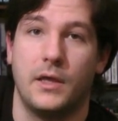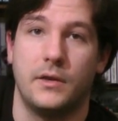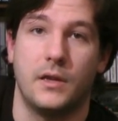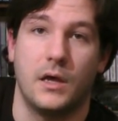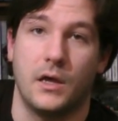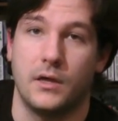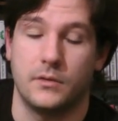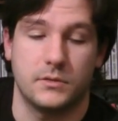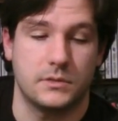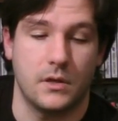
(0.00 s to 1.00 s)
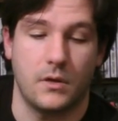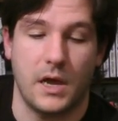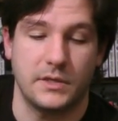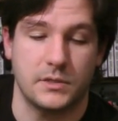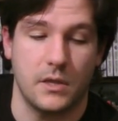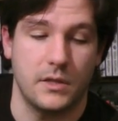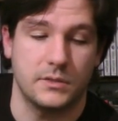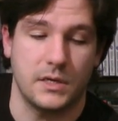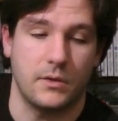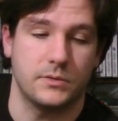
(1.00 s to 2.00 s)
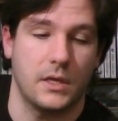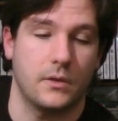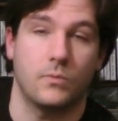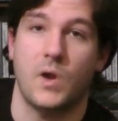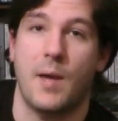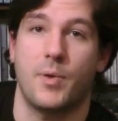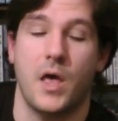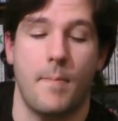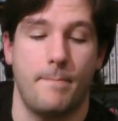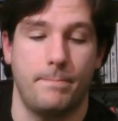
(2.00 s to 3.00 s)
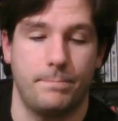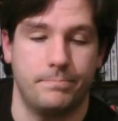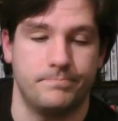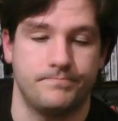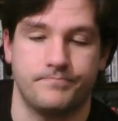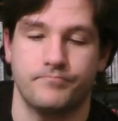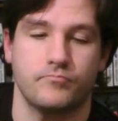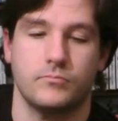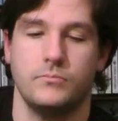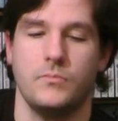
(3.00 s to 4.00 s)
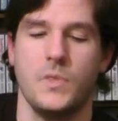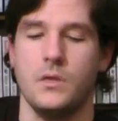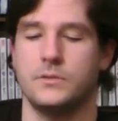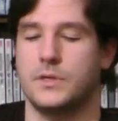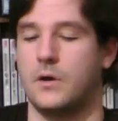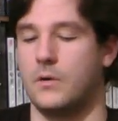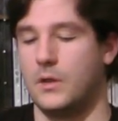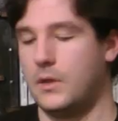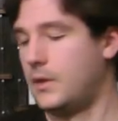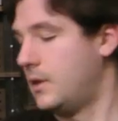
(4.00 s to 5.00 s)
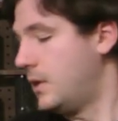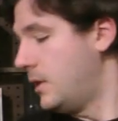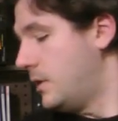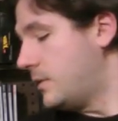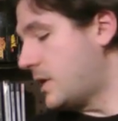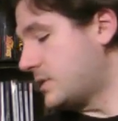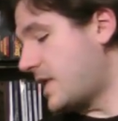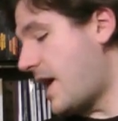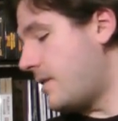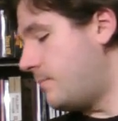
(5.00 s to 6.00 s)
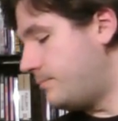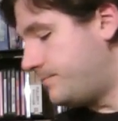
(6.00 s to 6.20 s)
And so I saw this and I was like, wrap it up. So there's that.